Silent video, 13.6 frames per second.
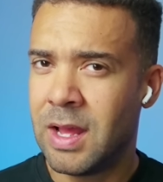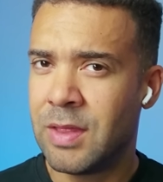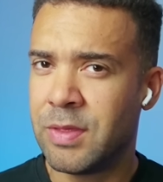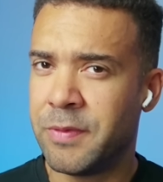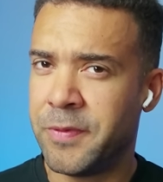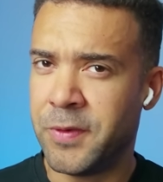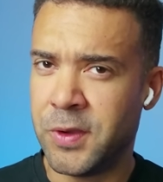the
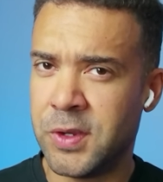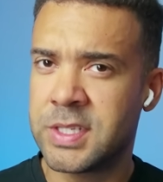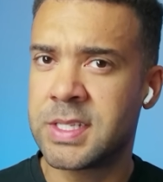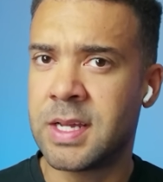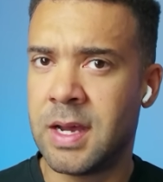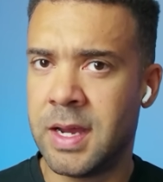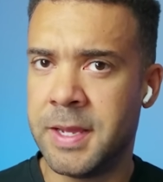first
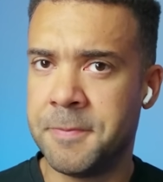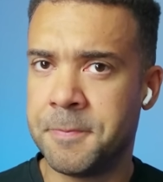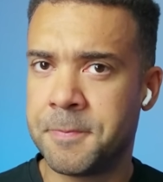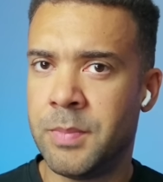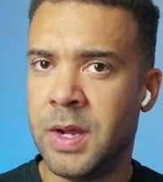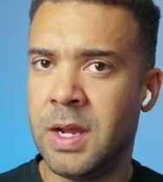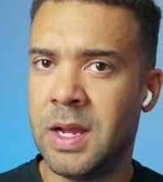time,
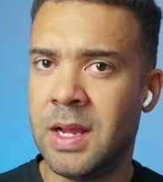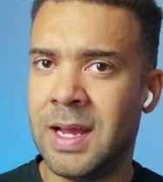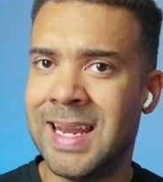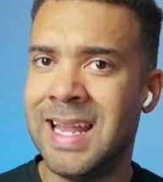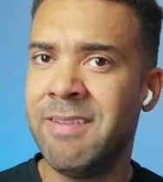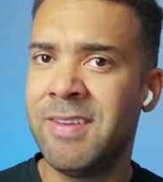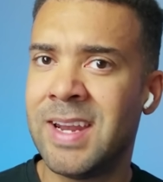but
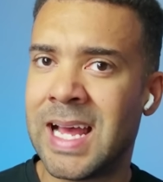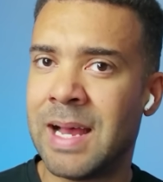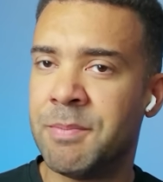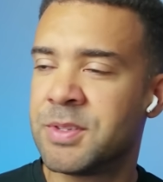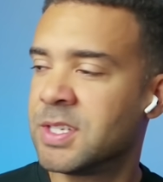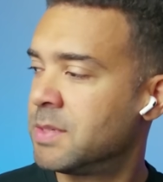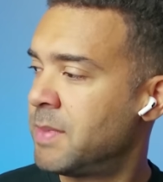
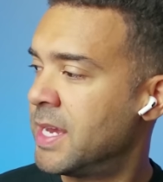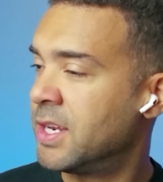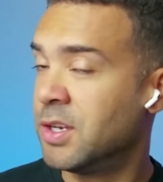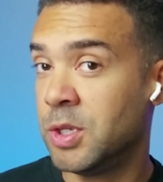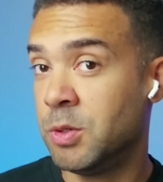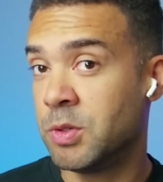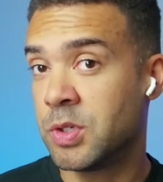ElevenLabs has made a
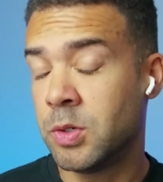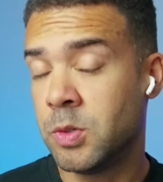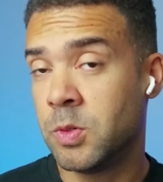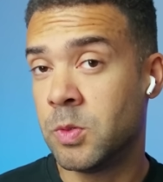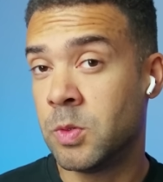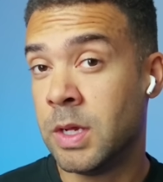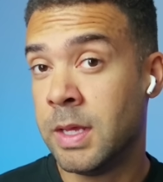new
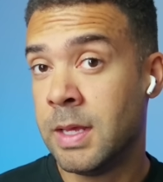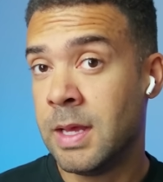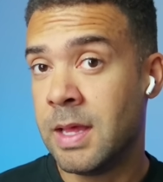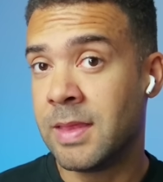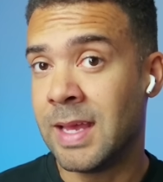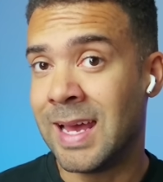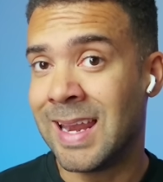tool
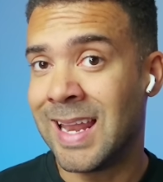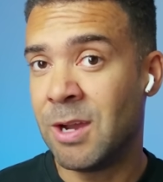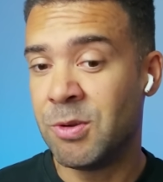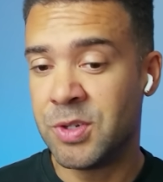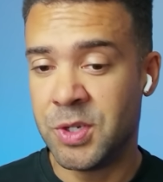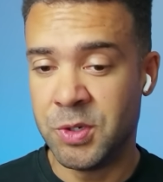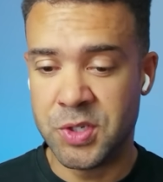that
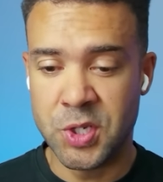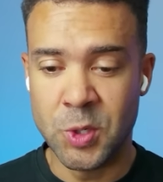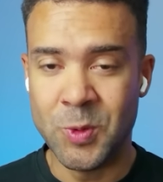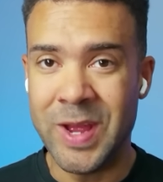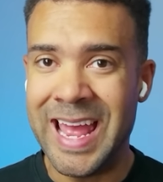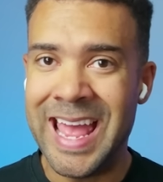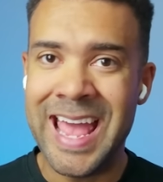allows you to
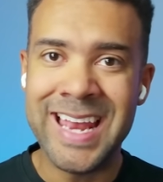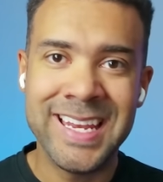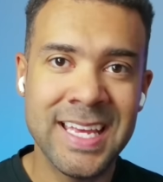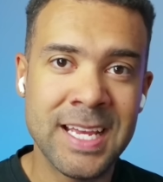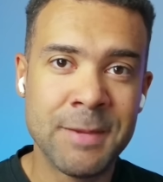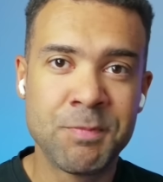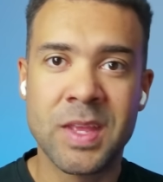
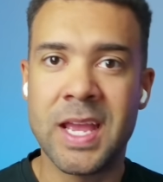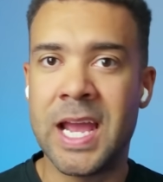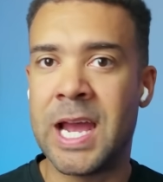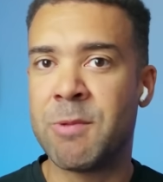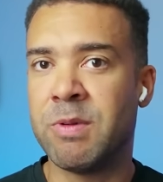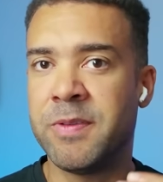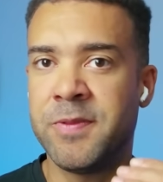edit
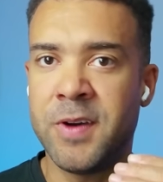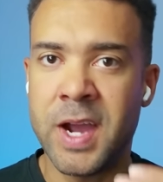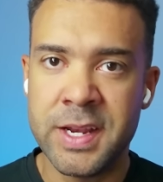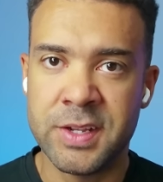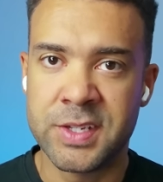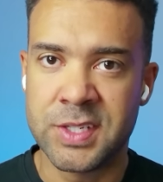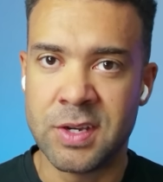and
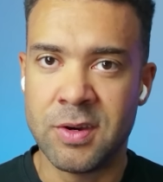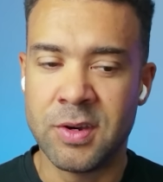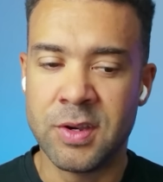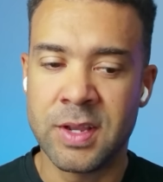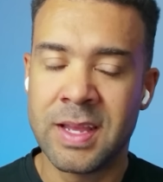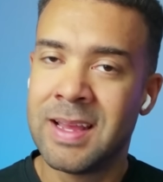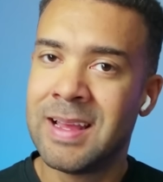refine a
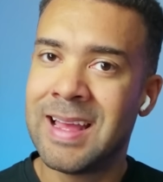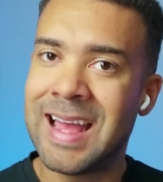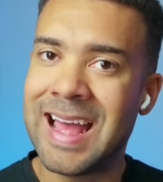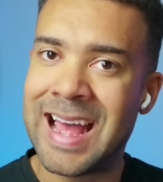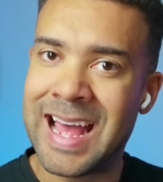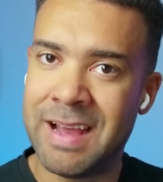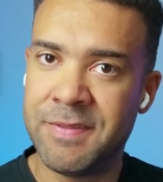song
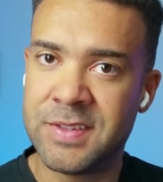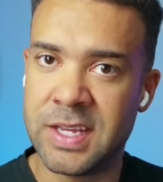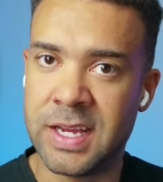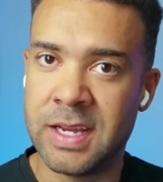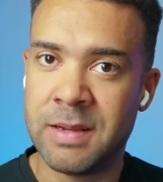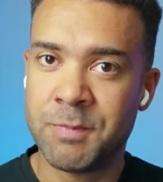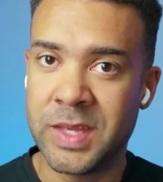
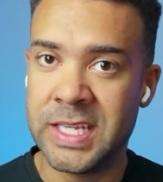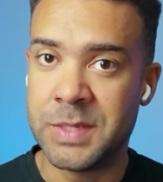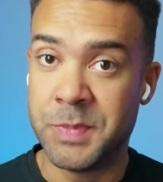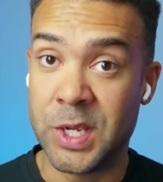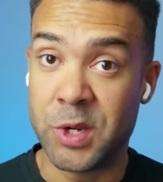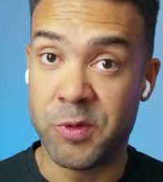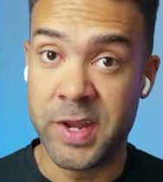after it's
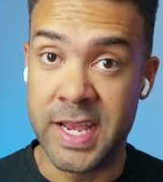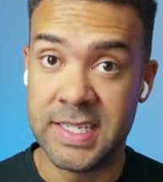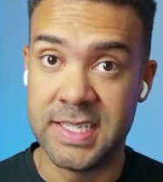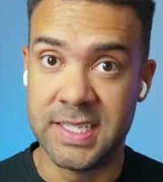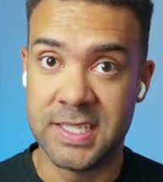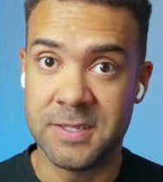been created.